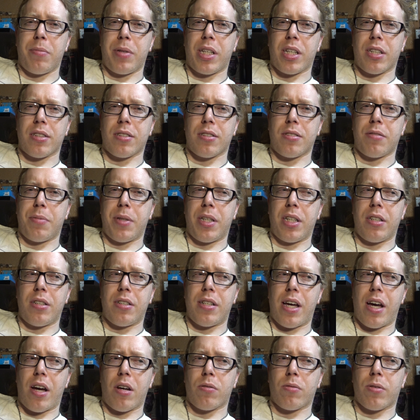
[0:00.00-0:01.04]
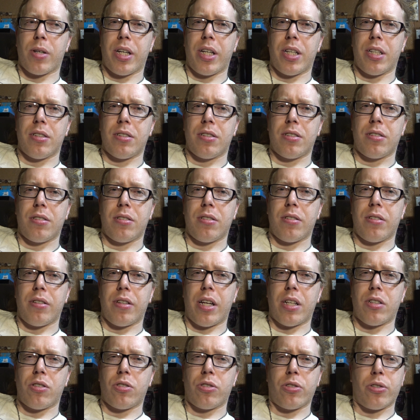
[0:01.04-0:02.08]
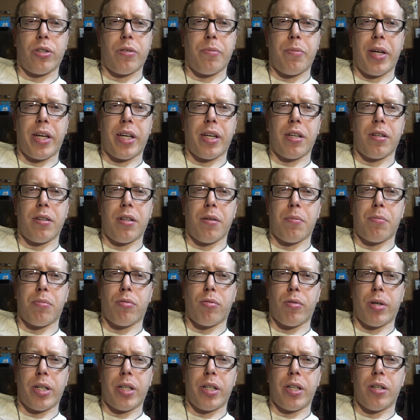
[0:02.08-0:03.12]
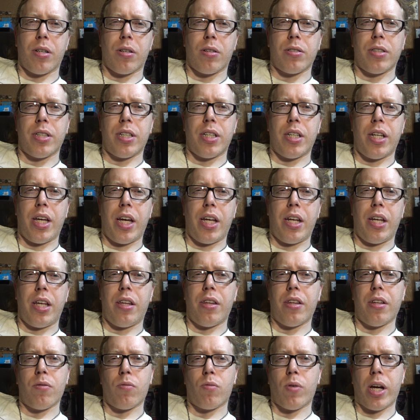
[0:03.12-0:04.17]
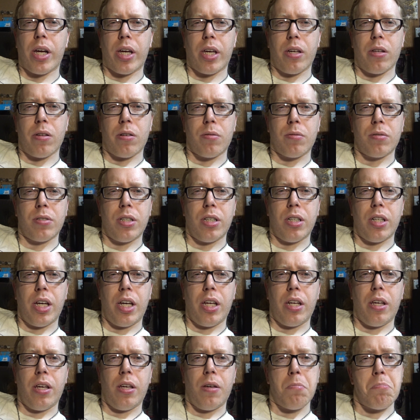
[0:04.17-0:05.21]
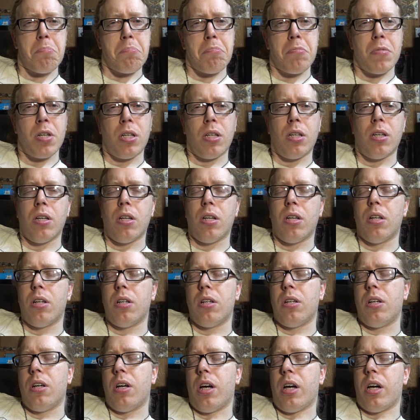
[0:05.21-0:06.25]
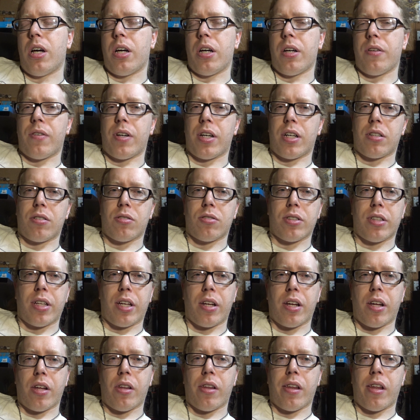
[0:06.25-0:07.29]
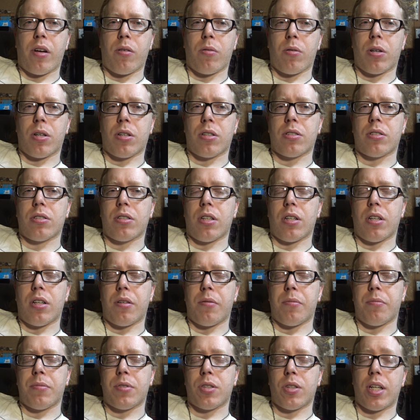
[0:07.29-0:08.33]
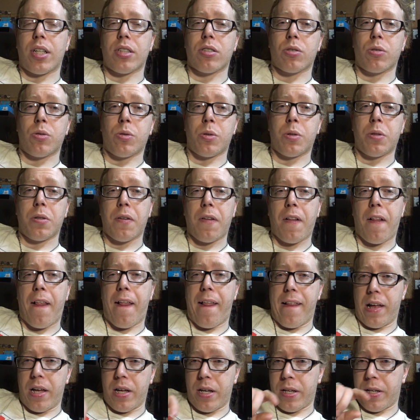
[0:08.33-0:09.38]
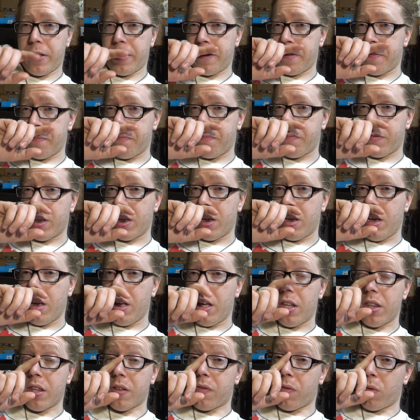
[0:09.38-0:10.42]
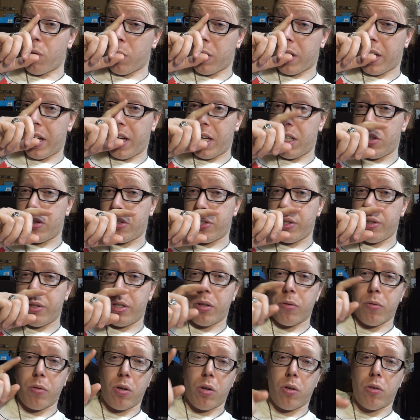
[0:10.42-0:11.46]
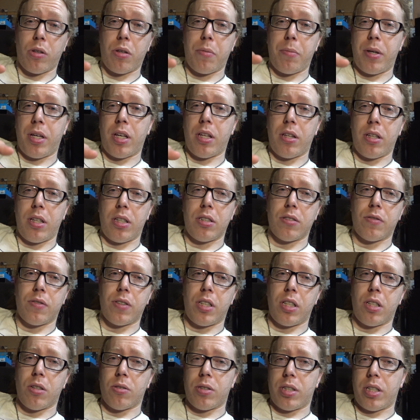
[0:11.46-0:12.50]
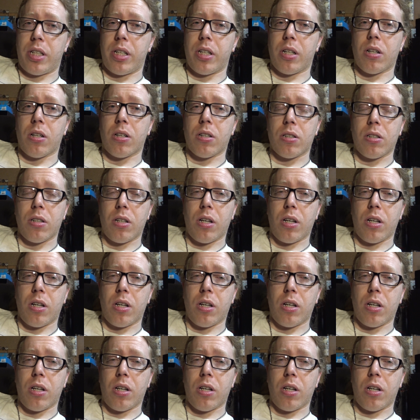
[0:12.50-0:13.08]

because it's being down-resed, that should make it a prettier 1080 than regular 1080, if I understand how that works. So that's cool. The 4K shooting will only be in these videos here,